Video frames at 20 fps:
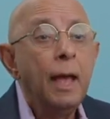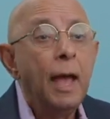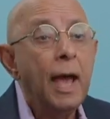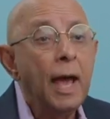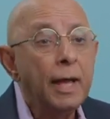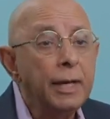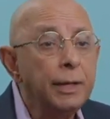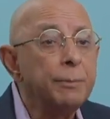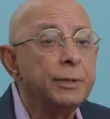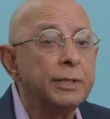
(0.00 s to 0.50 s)

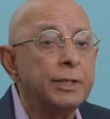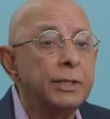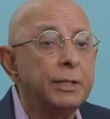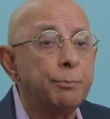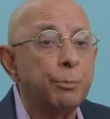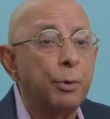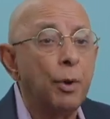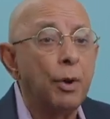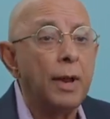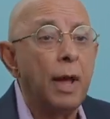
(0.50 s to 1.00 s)
Adamis'
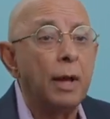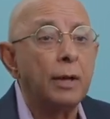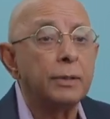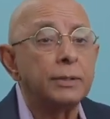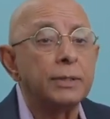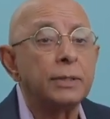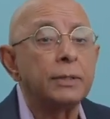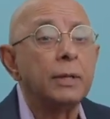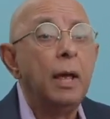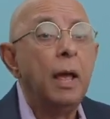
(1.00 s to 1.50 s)

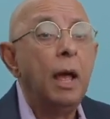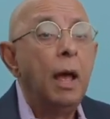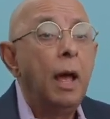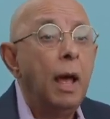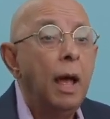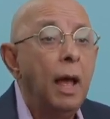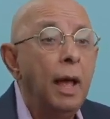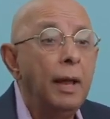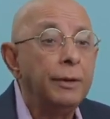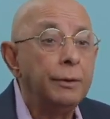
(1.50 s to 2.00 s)
products
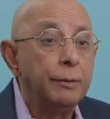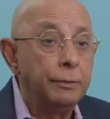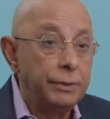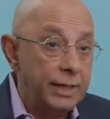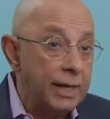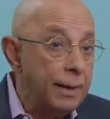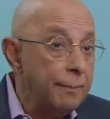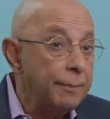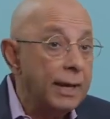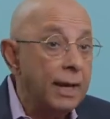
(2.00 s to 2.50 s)
and
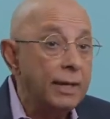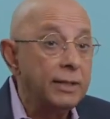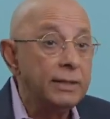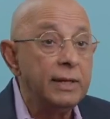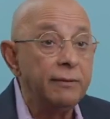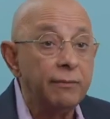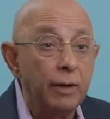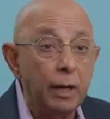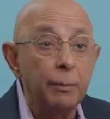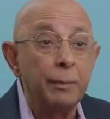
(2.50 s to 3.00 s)
DMK's
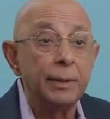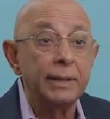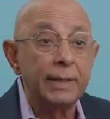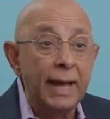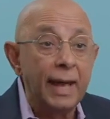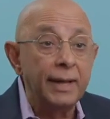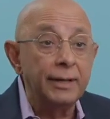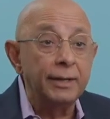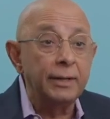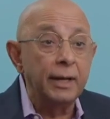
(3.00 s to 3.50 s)
development
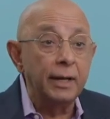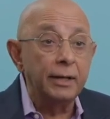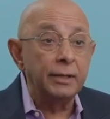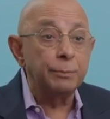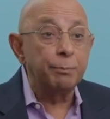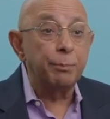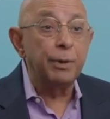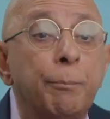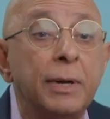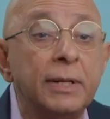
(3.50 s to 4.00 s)

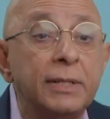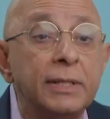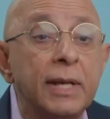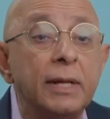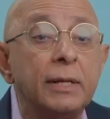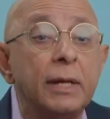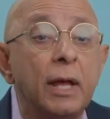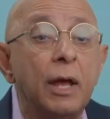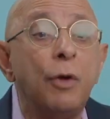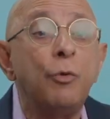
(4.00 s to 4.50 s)
candidates
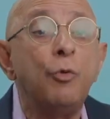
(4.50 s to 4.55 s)
present a